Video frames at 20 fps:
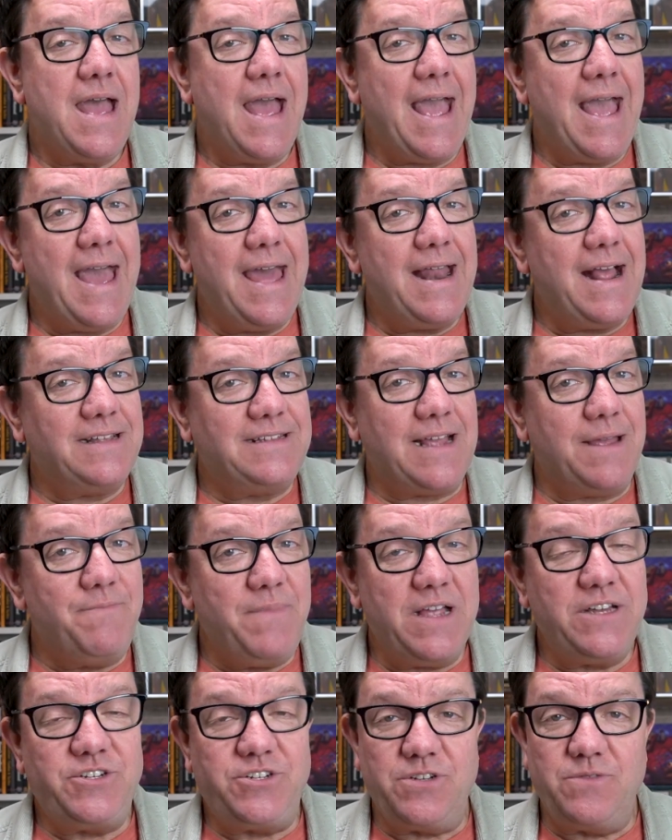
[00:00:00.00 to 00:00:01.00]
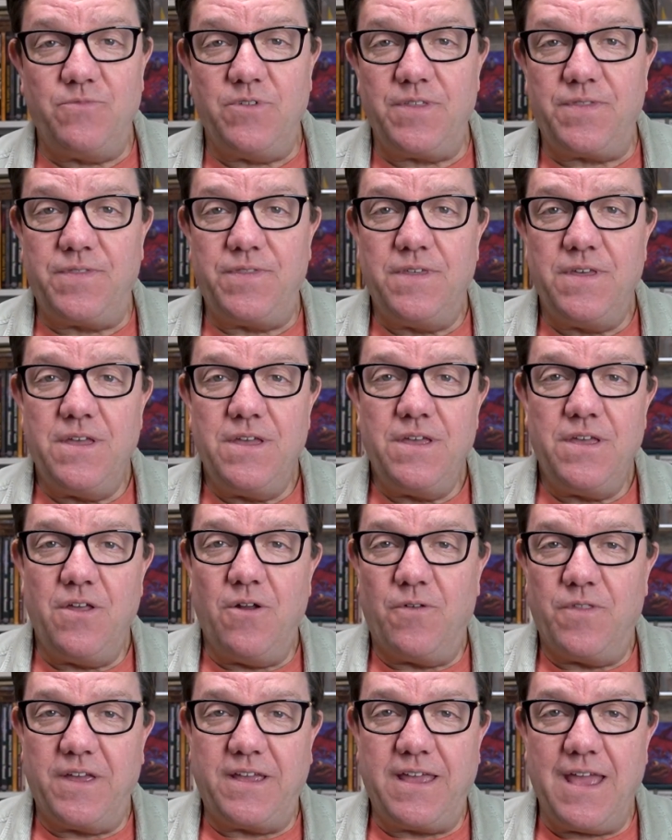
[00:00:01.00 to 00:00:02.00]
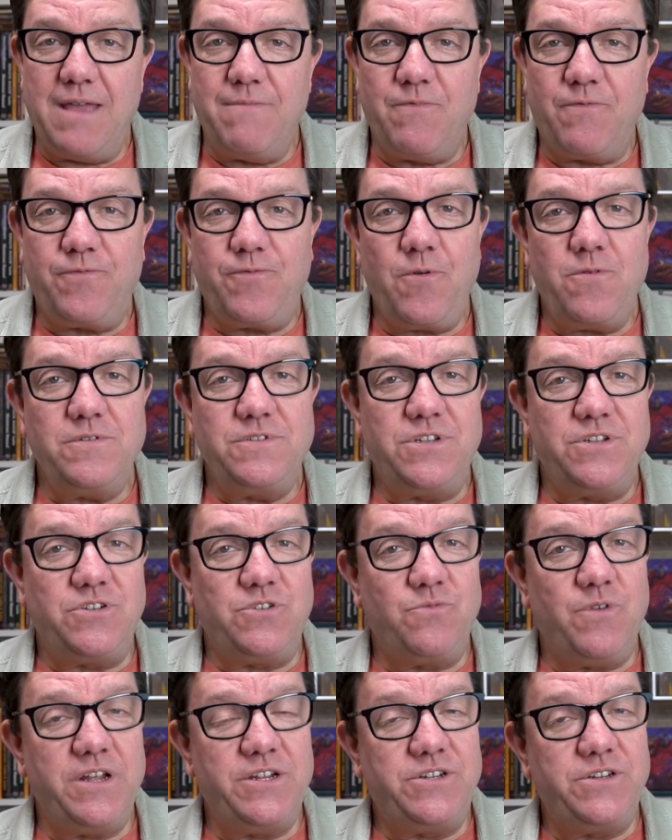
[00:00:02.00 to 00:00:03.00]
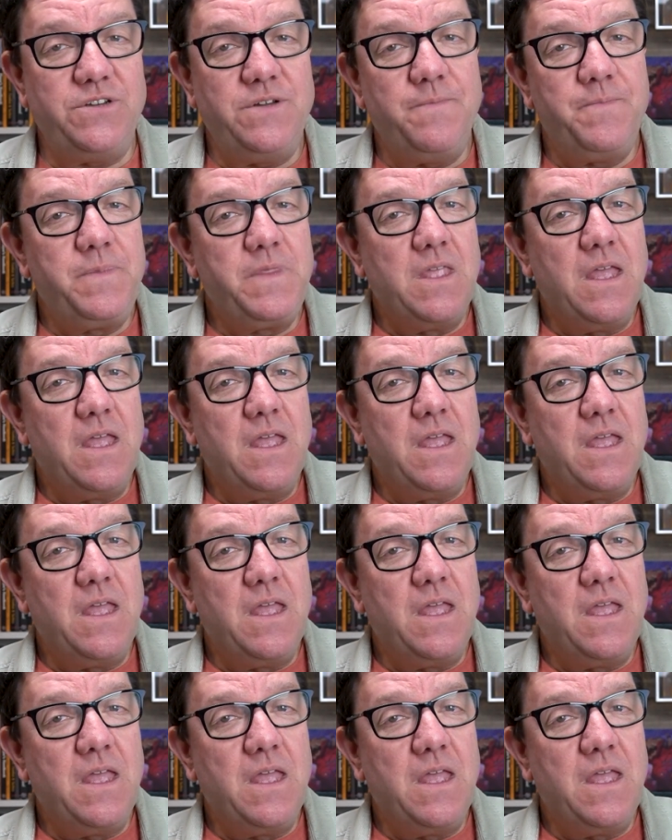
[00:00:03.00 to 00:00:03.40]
And as I mentioned with the Game of Thrones situation,